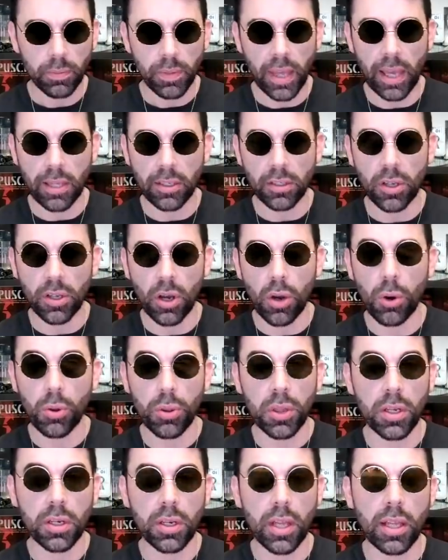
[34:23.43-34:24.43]
and
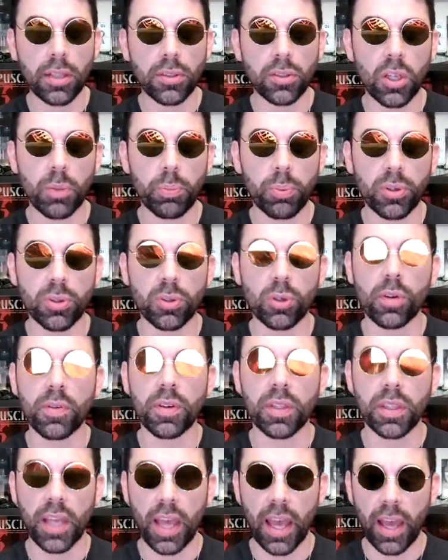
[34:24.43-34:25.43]
Odin ends up
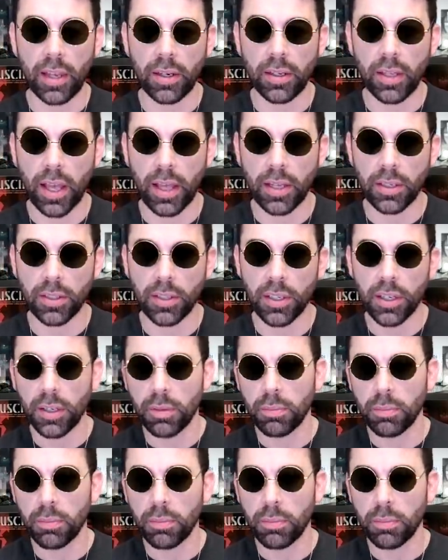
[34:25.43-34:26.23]
preserving the head and